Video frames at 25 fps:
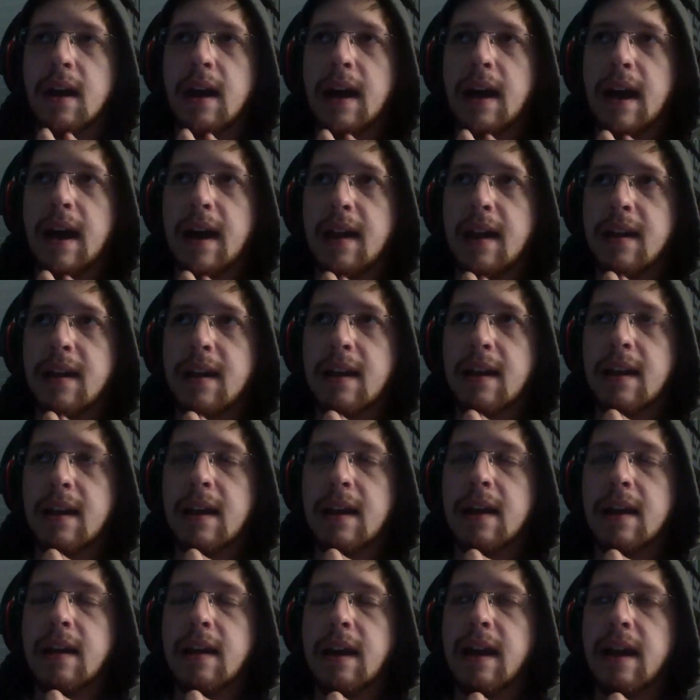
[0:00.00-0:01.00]

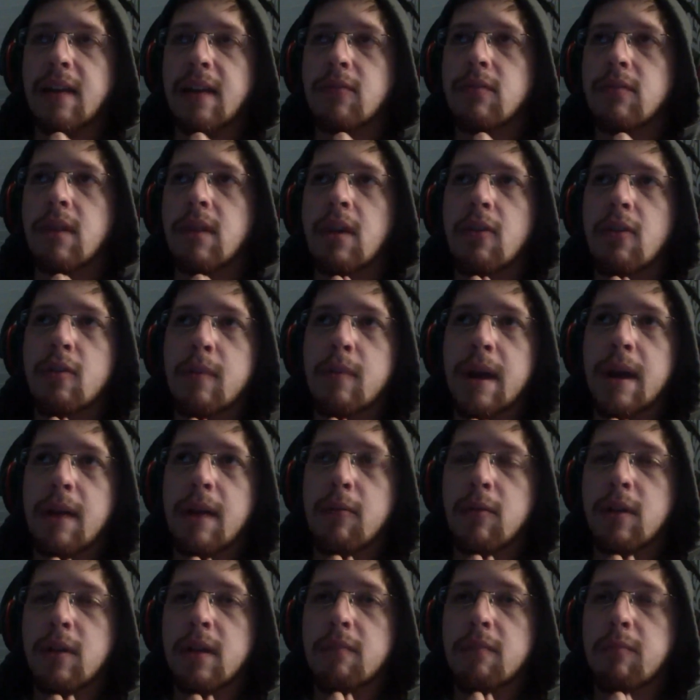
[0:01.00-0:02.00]
I don't know about
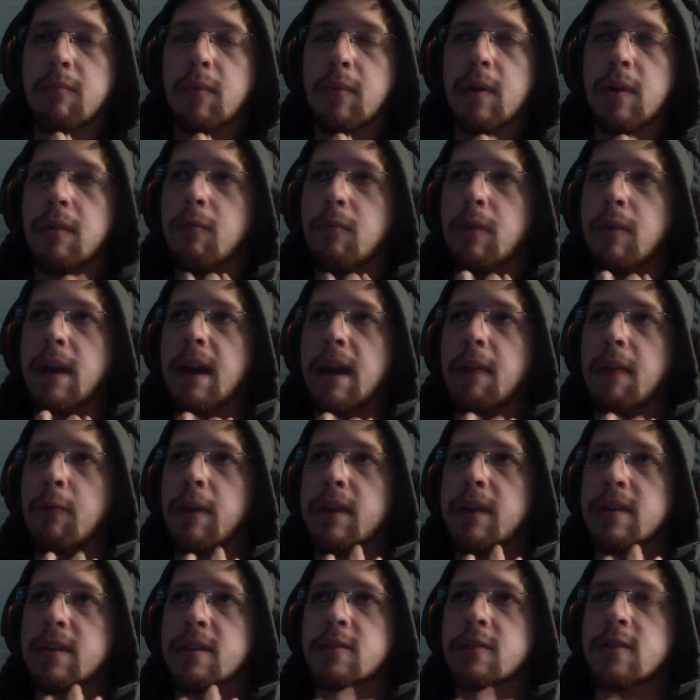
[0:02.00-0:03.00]
1, but when I
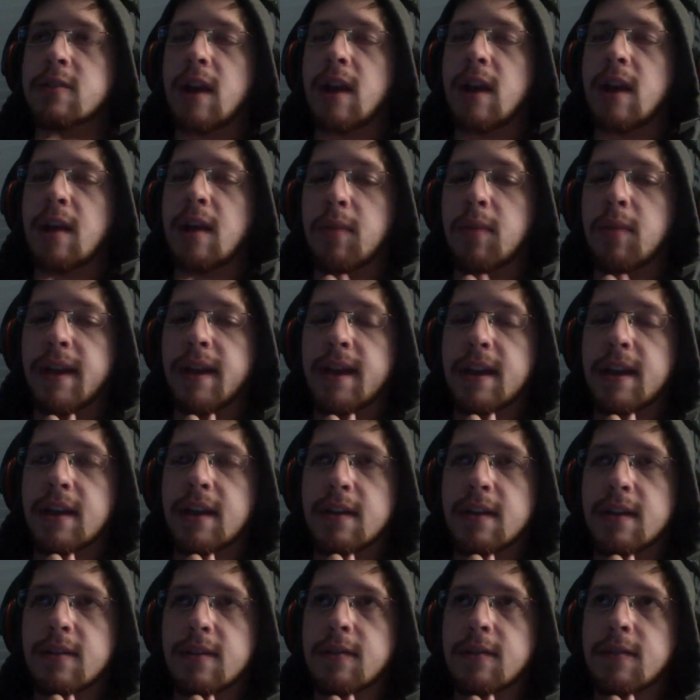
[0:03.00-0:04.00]
went to try and play it on
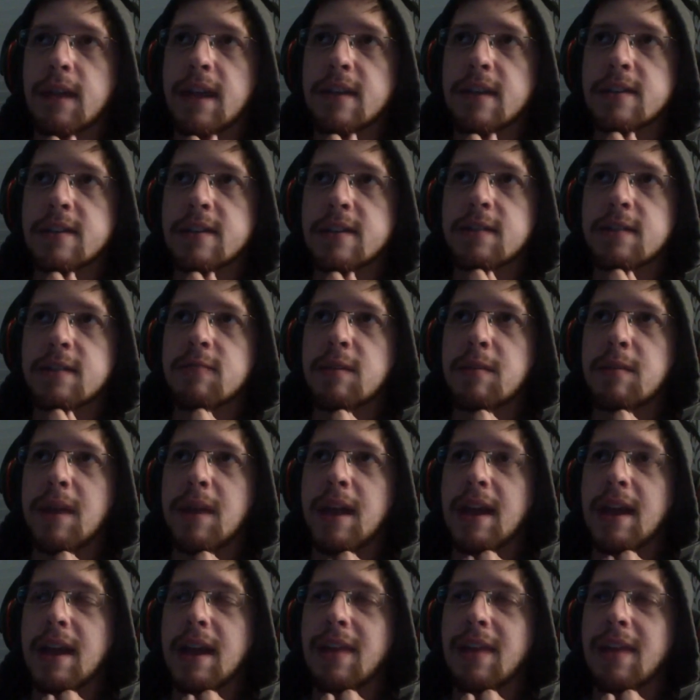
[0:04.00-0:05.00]
the HD
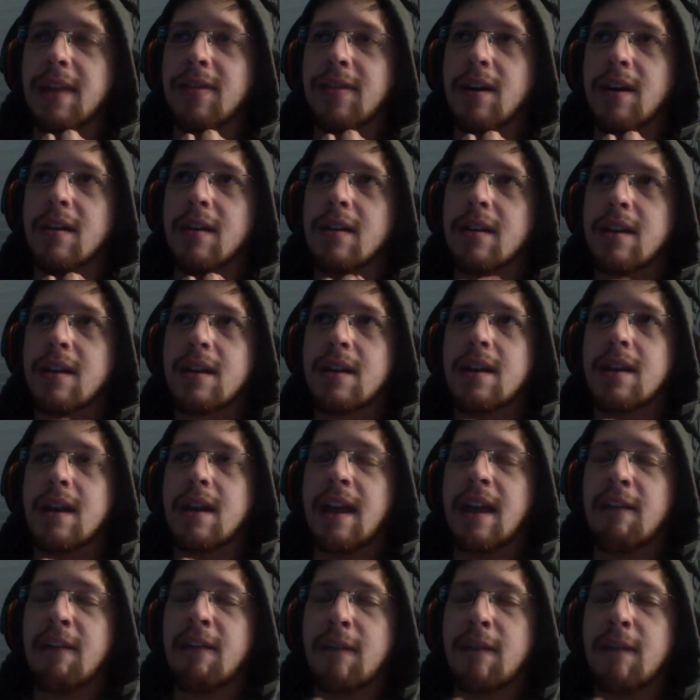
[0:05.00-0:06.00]
remake, I thought
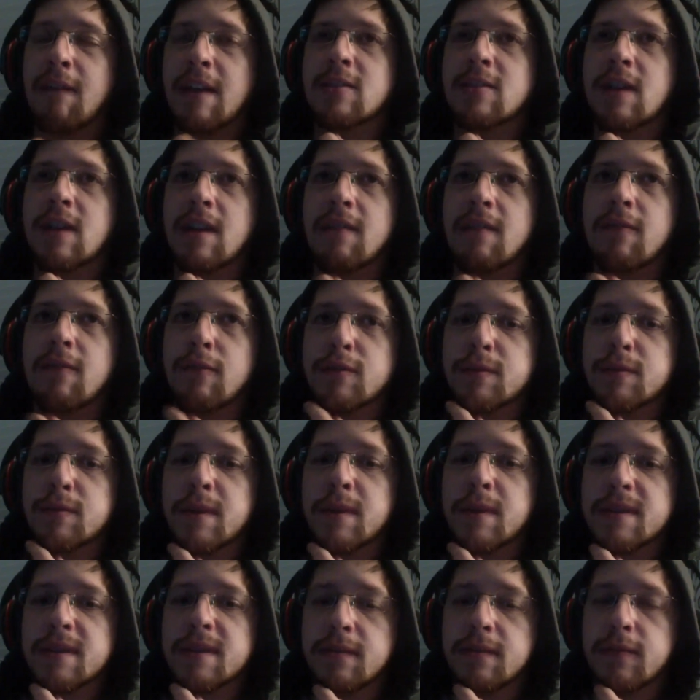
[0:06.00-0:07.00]
if I try to force
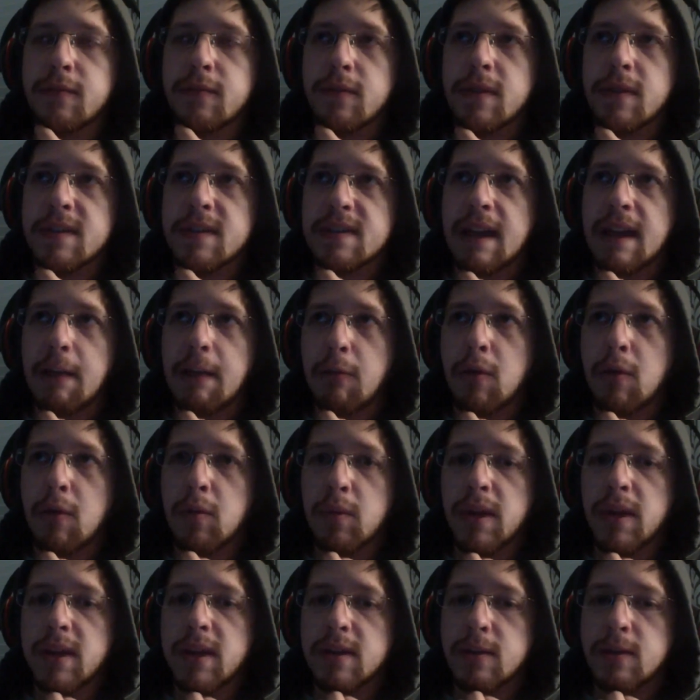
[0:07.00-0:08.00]
myself through this, I
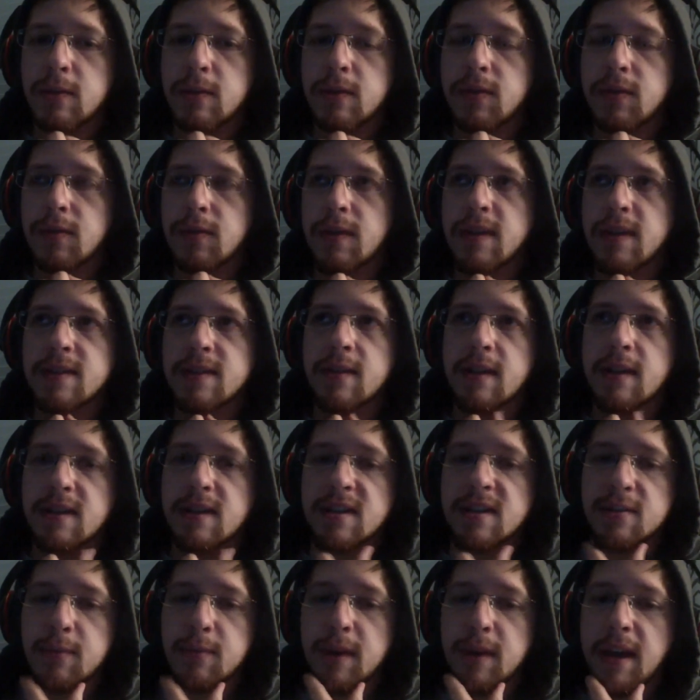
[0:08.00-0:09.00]
won't play 2 and 3. So I
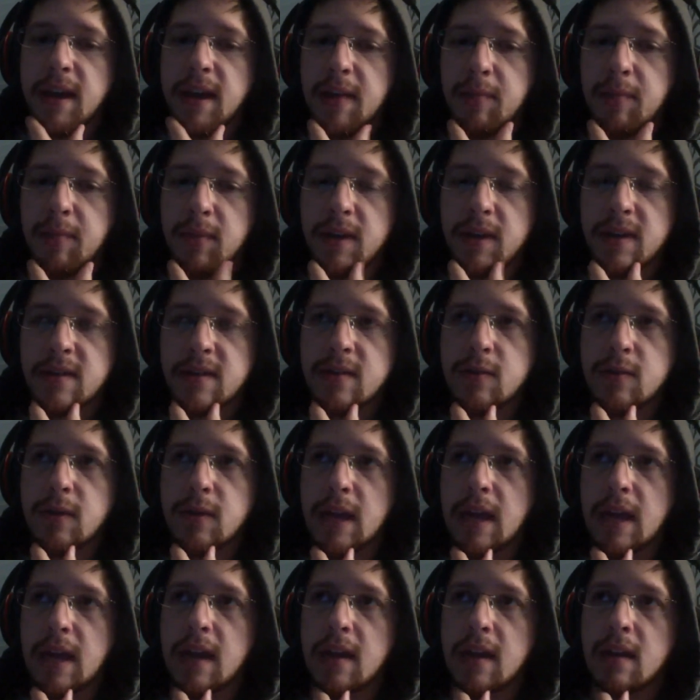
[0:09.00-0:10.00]
just went ahead and played 2
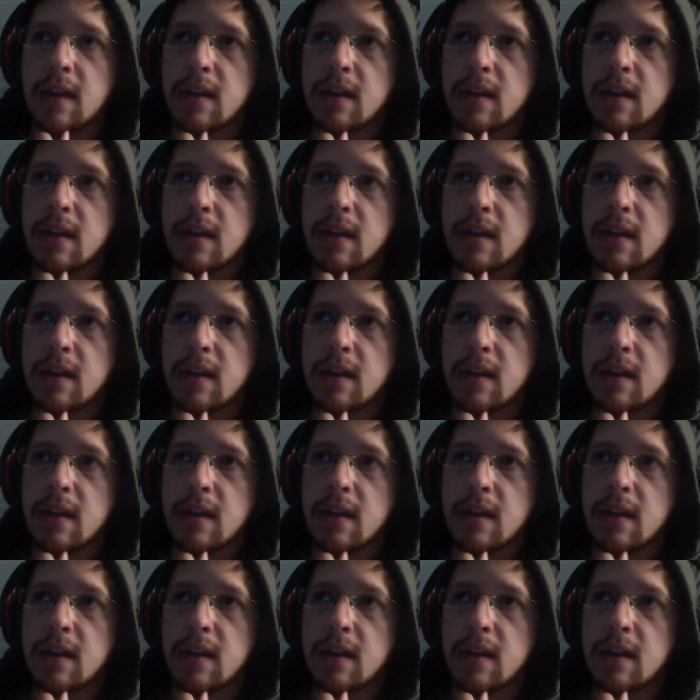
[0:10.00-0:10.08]
again.